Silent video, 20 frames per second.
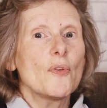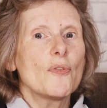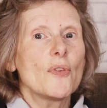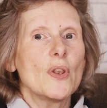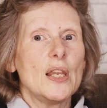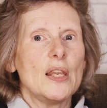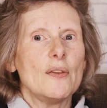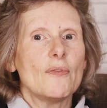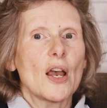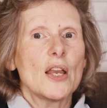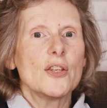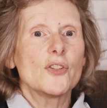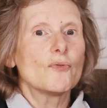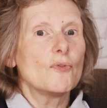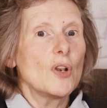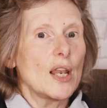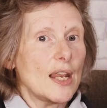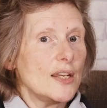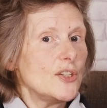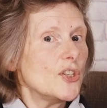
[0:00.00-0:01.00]
of the
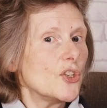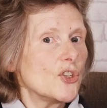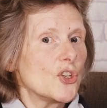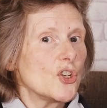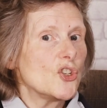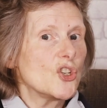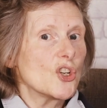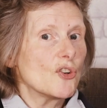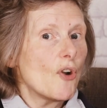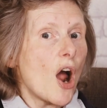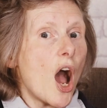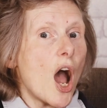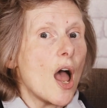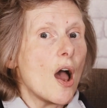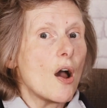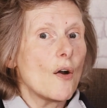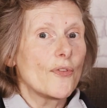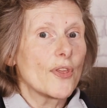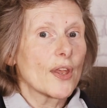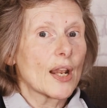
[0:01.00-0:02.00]
Levites related to
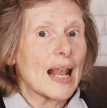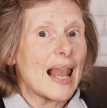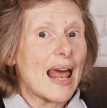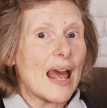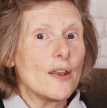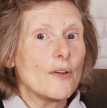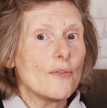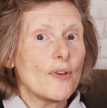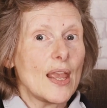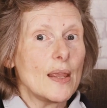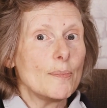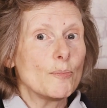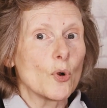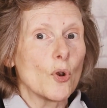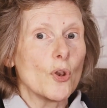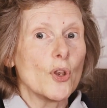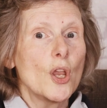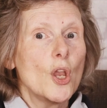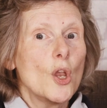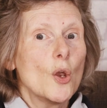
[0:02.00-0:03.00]
Jeriah of the clan of
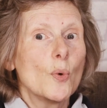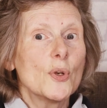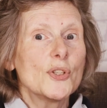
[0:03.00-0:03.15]
Hebron